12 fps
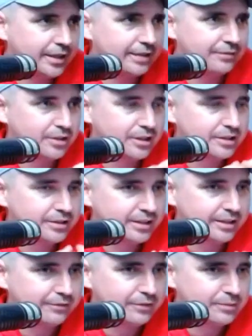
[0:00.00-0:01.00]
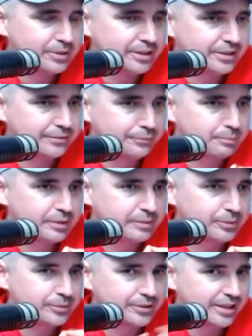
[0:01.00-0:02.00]
have empathy for
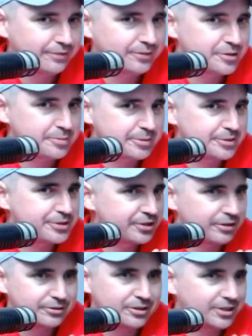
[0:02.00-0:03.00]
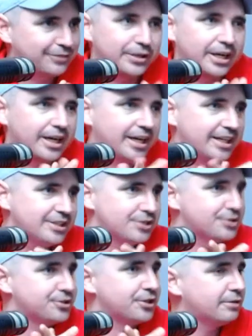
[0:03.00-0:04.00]
people that have no experience, because I was like that for
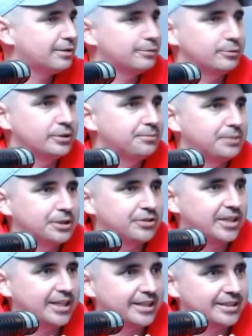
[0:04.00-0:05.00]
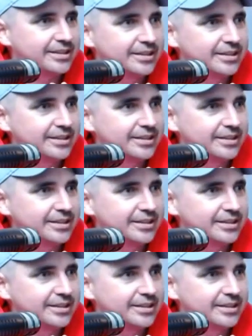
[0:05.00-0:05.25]
ages. No one would give me a crack. Yeah,